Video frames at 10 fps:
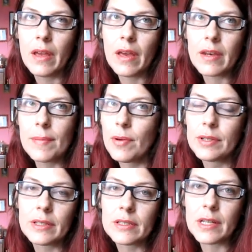and
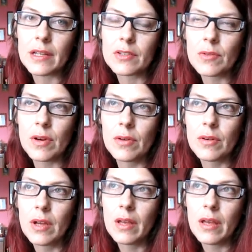upholding the status
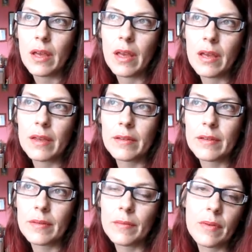quo and,